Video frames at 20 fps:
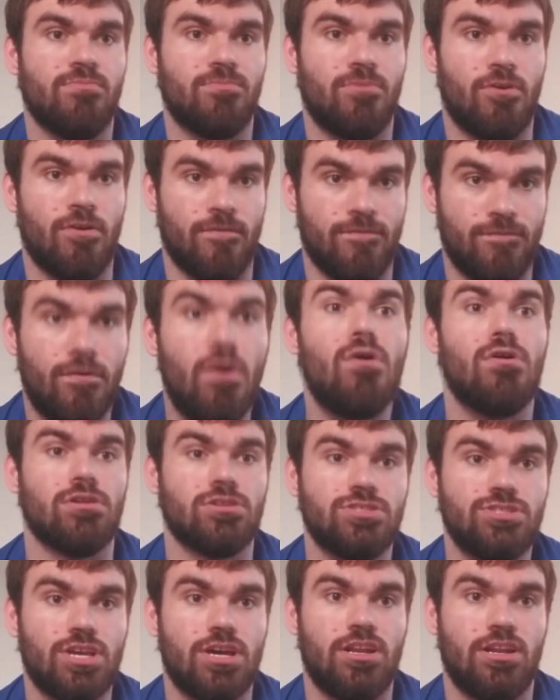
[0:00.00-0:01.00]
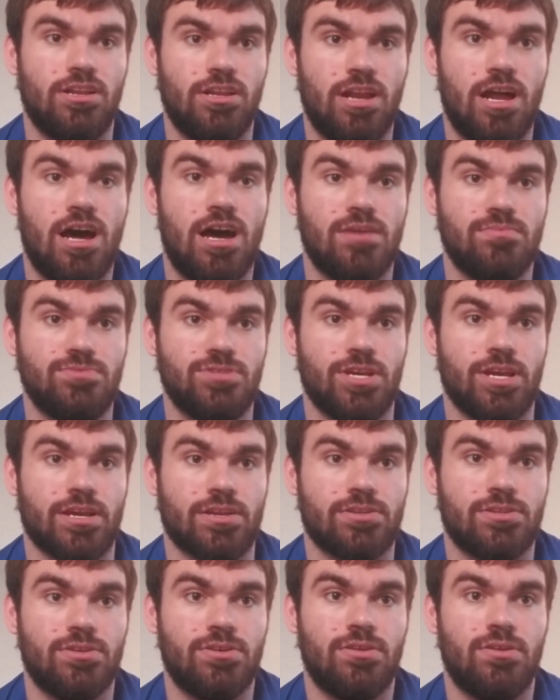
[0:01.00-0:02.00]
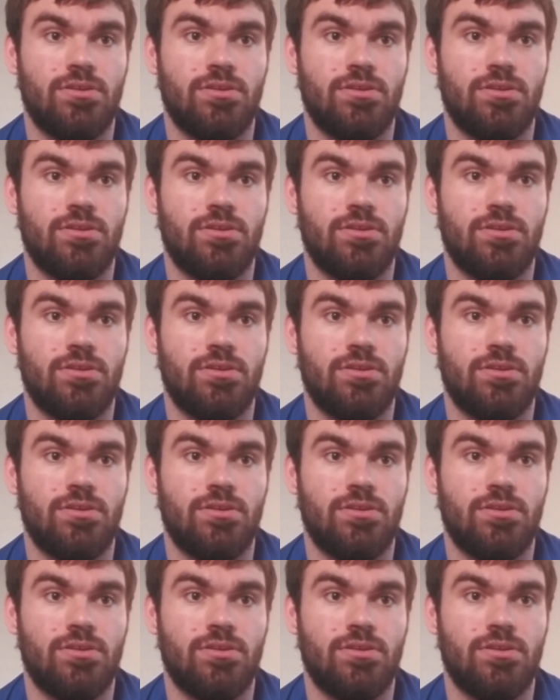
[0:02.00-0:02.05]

more force on an object.